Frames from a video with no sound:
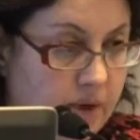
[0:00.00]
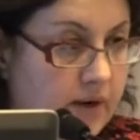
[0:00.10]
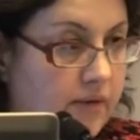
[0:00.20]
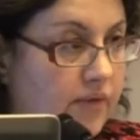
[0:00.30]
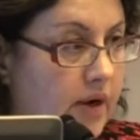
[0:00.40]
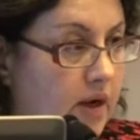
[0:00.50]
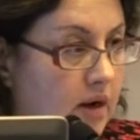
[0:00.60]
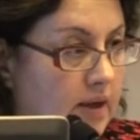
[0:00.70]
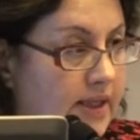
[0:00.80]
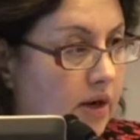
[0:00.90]
one of
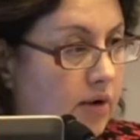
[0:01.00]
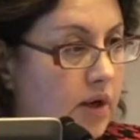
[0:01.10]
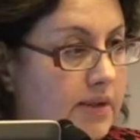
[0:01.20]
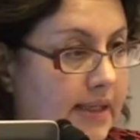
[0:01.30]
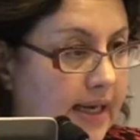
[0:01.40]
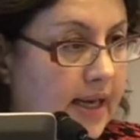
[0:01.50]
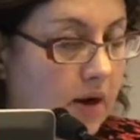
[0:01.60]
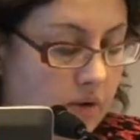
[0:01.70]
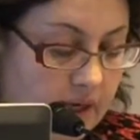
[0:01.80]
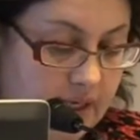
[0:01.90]
Ontario's
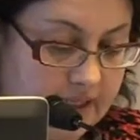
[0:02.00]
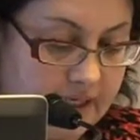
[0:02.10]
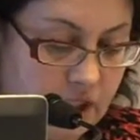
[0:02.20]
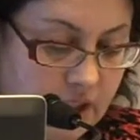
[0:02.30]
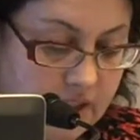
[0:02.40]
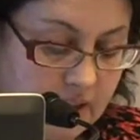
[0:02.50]
leading organizations